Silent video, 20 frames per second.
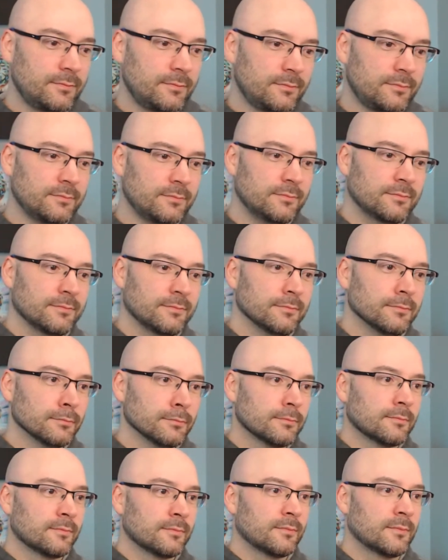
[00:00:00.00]

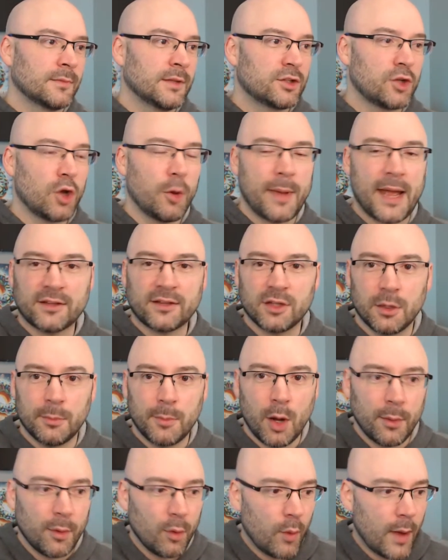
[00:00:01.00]
Let's go back to the
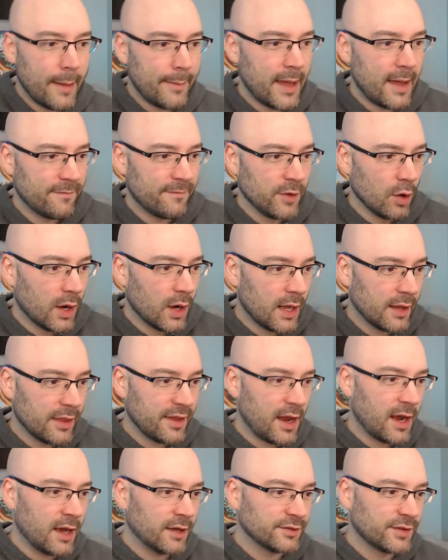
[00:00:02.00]
mobile web app view.
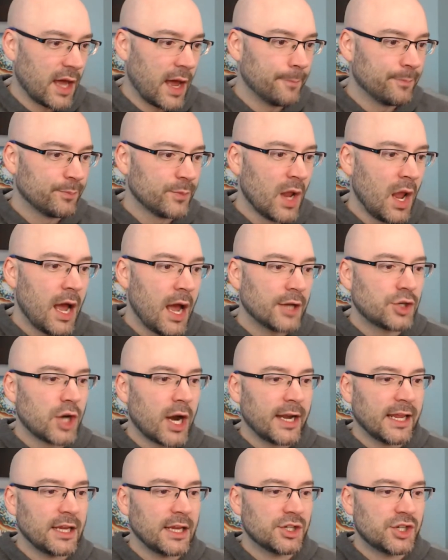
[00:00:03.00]
How's that? I tried
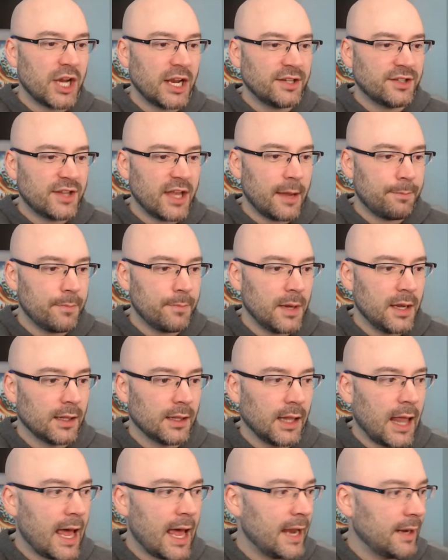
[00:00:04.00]
to get J-Step and the
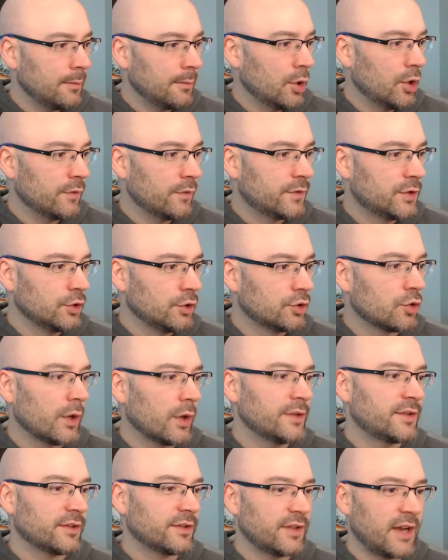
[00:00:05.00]
line moved to
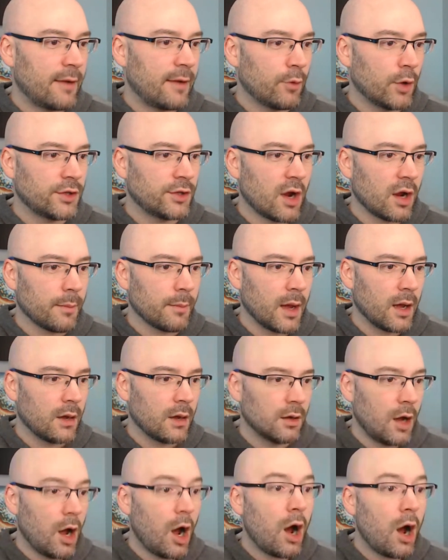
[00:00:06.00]
26.5. What are you talking about?
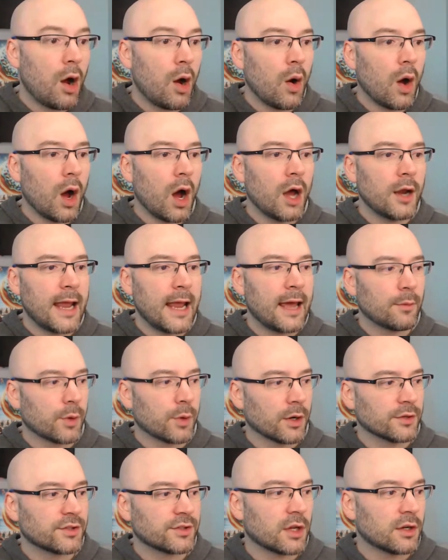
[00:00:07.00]
Oh,
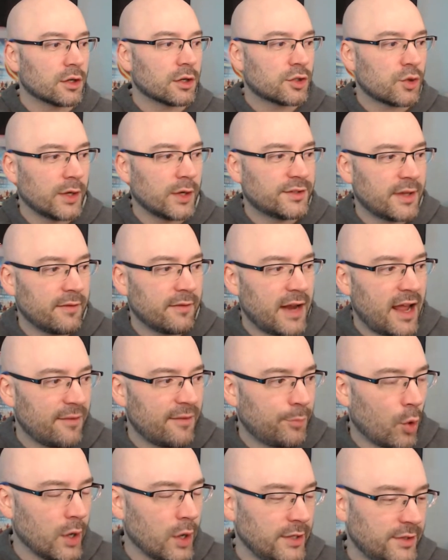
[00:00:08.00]
Edwards under 27.5
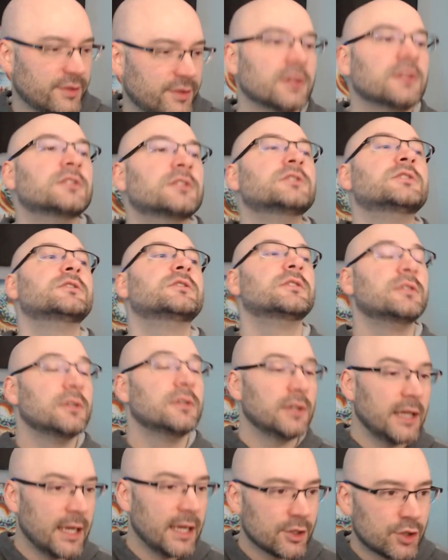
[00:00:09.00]
points.
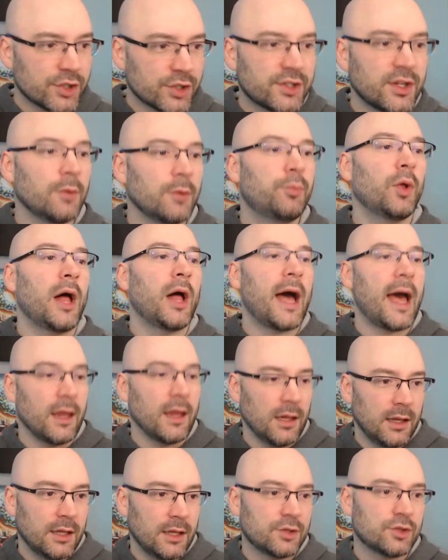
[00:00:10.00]
Interesting play.
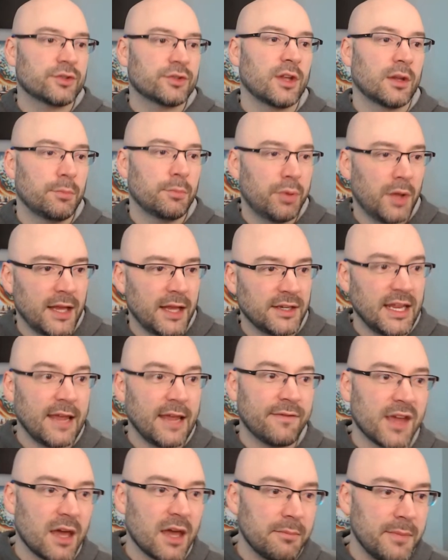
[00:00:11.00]

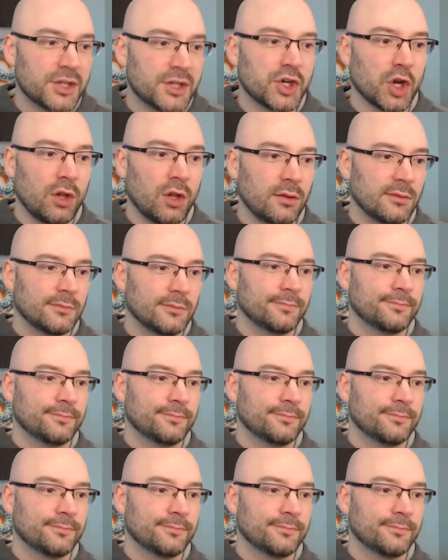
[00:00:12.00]
Davion Mitchell.